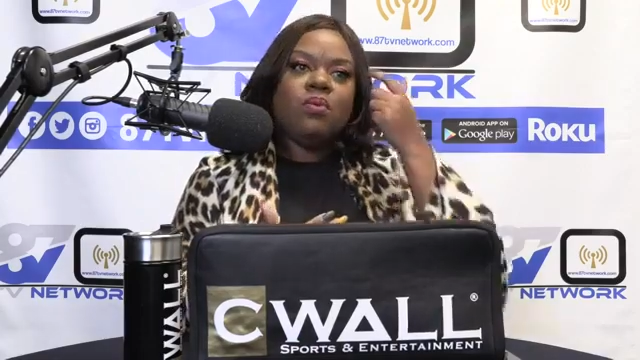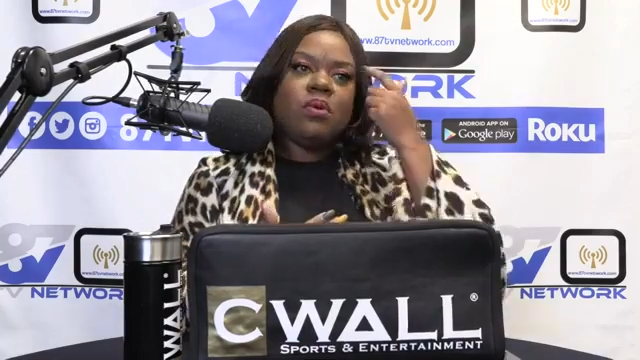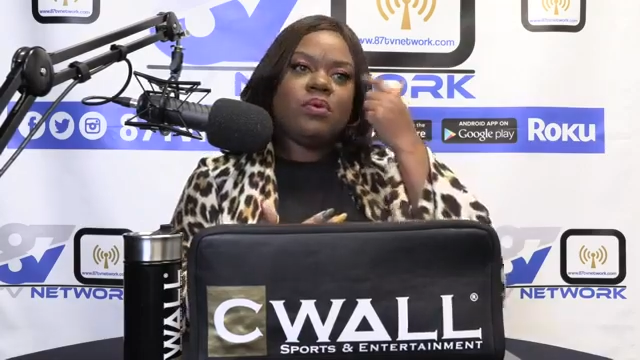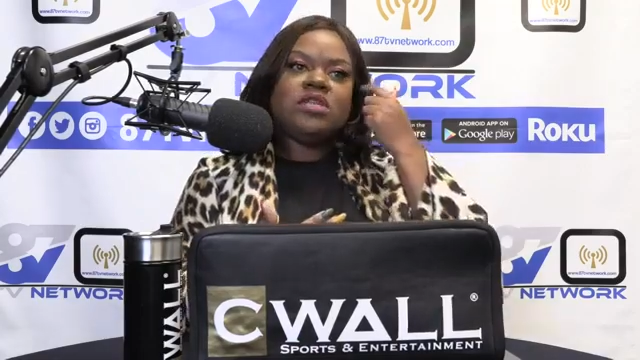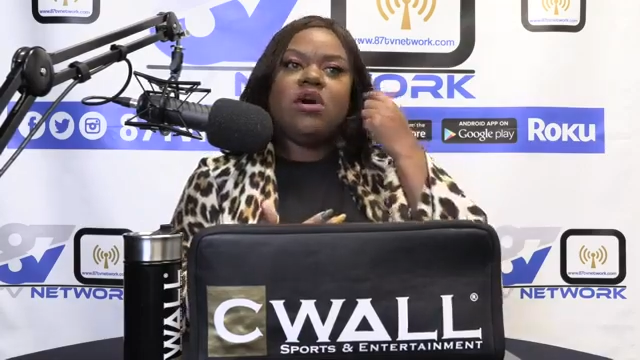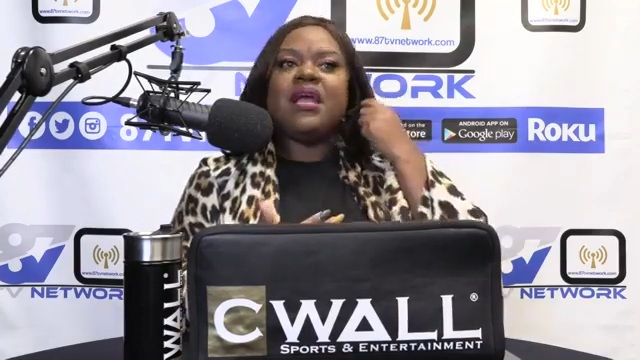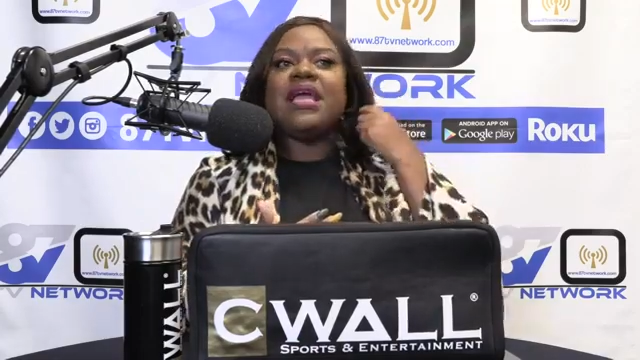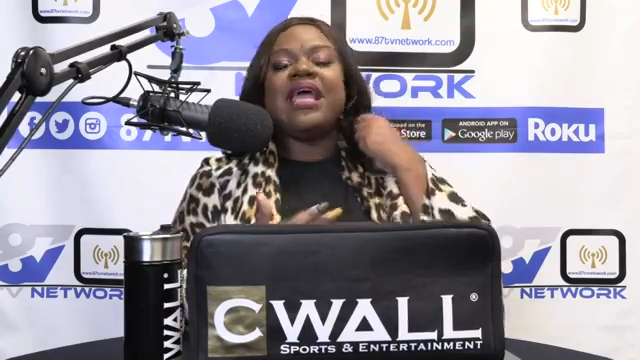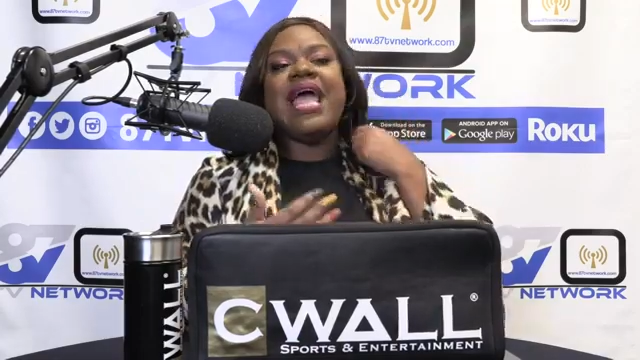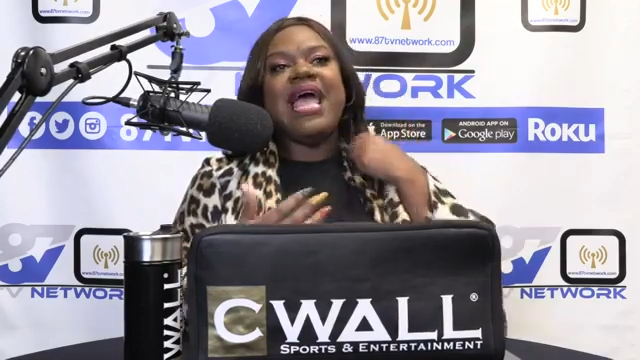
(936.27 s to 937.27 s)
when we're
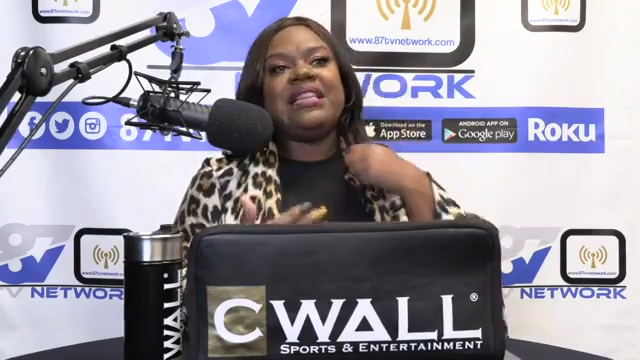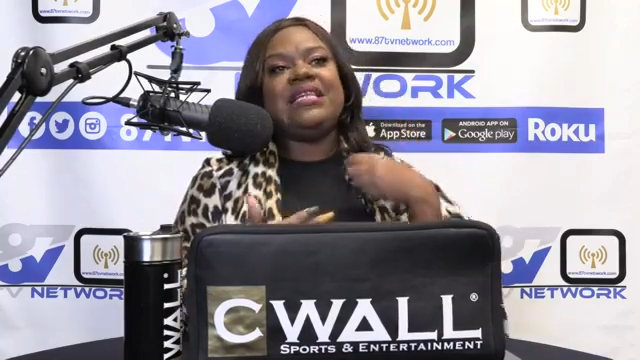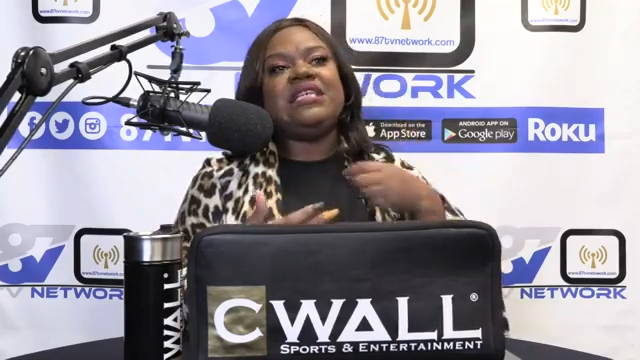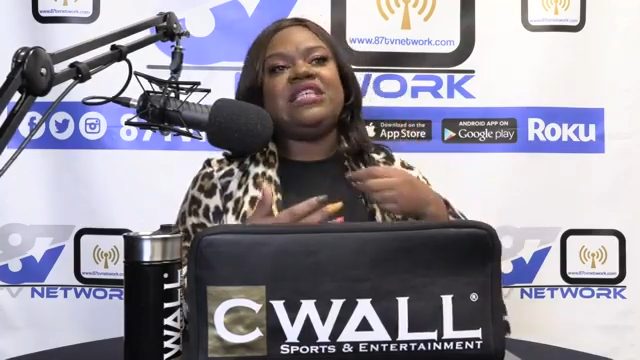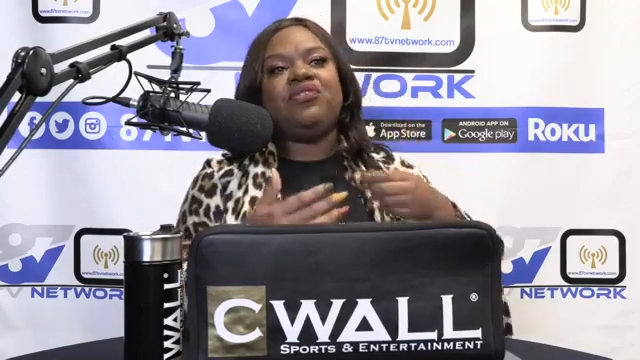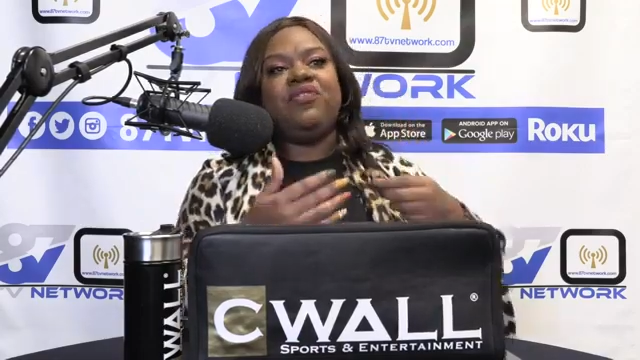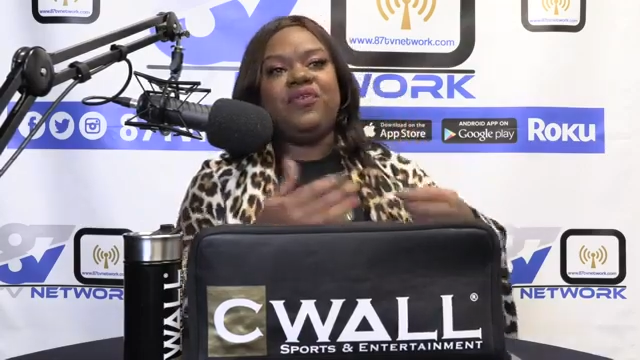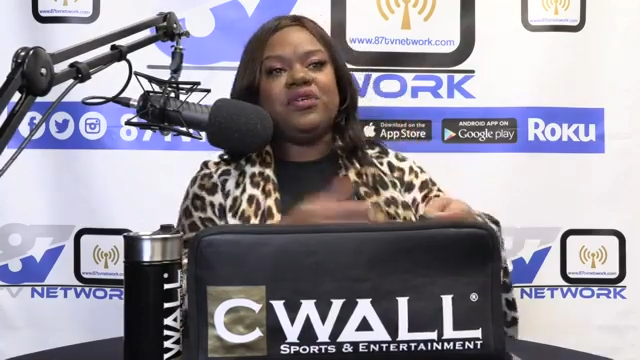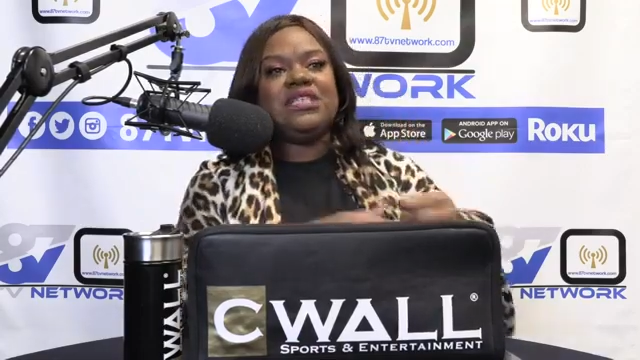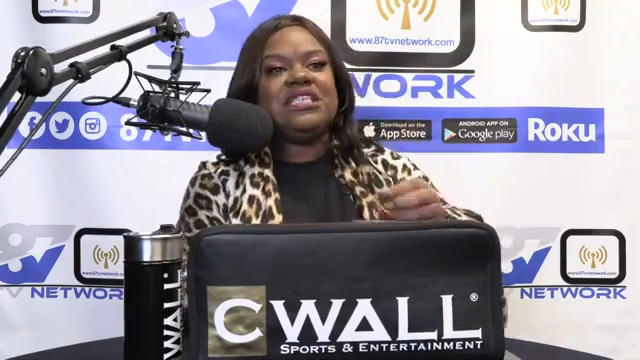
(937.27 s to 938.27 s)
talking athletes at
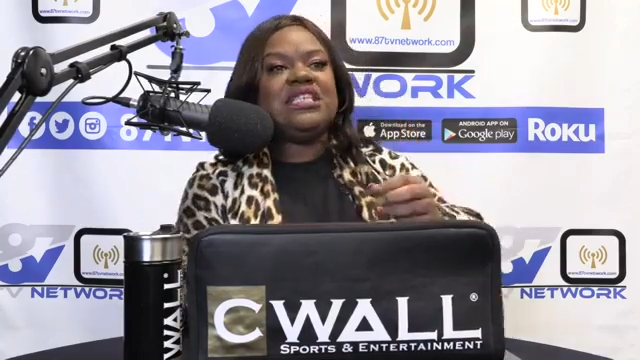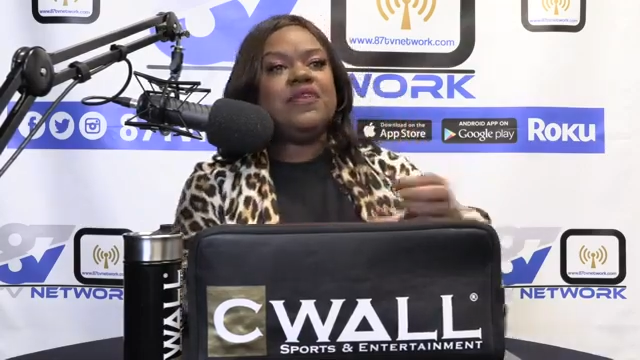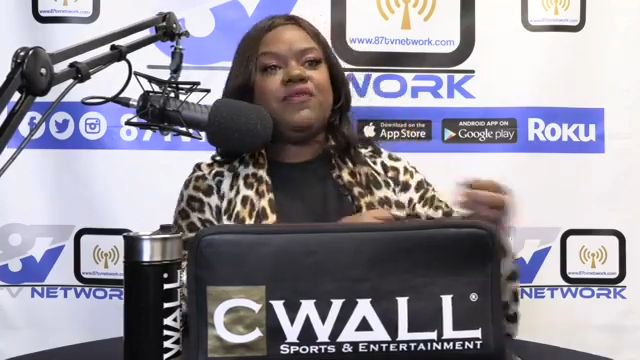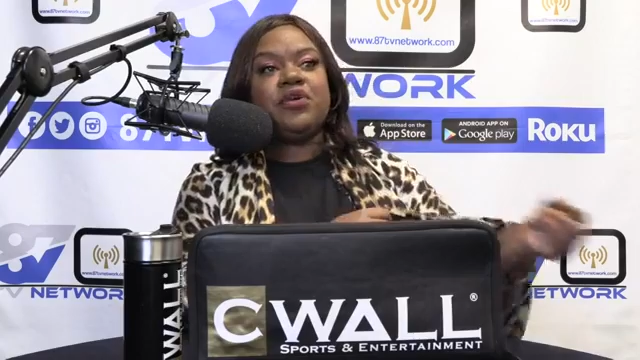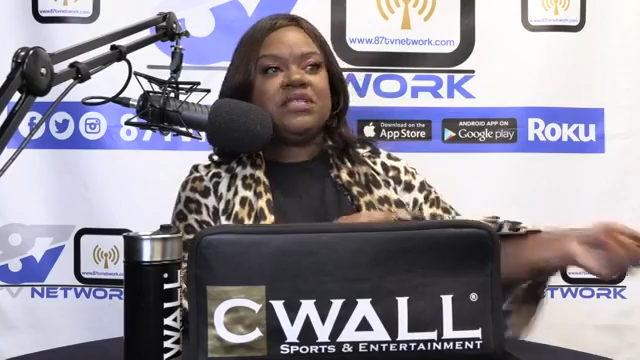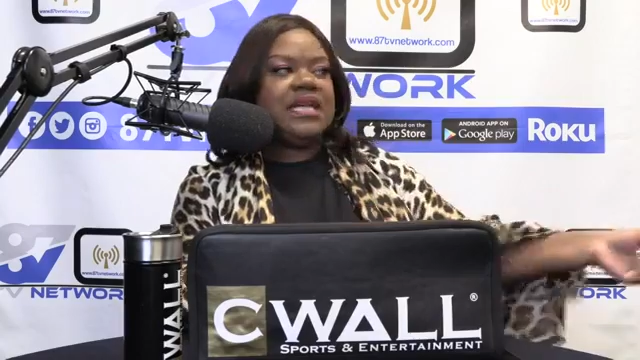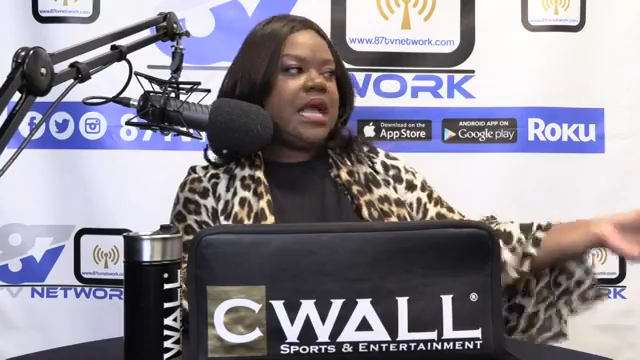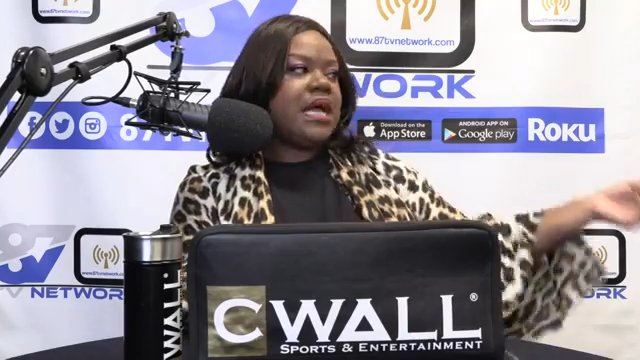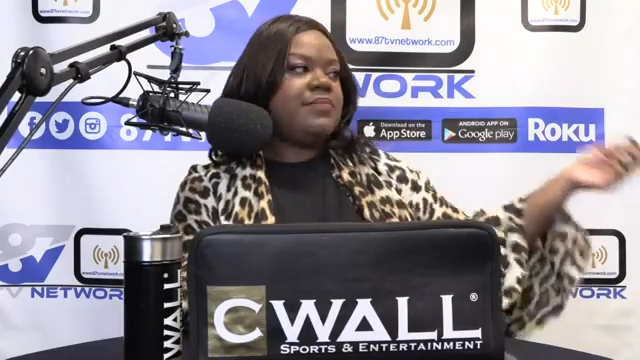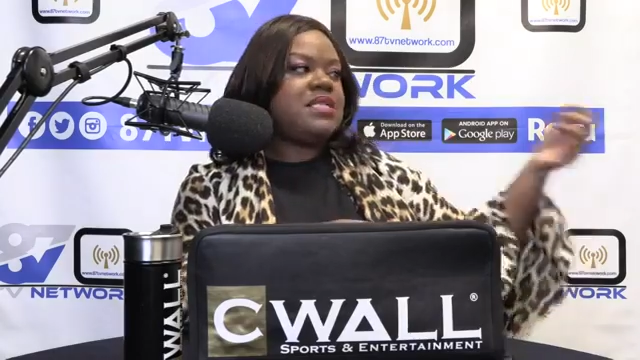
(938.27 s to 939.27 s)
universities, it's the first thing
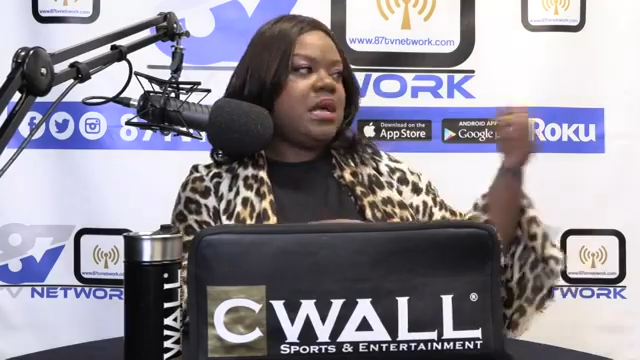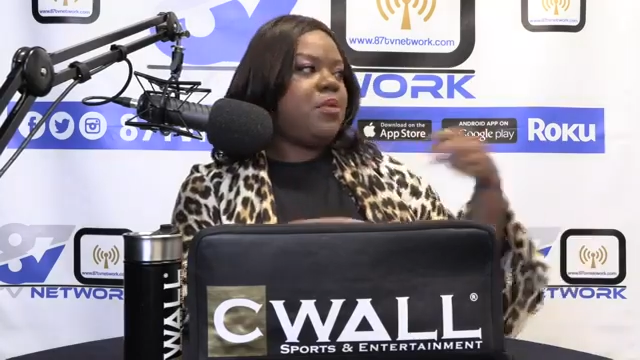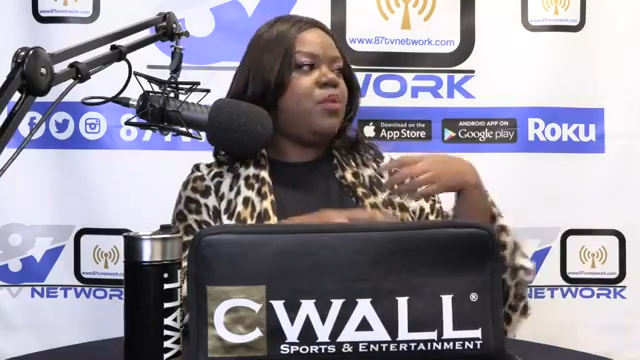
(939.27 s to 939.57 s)
that comes up.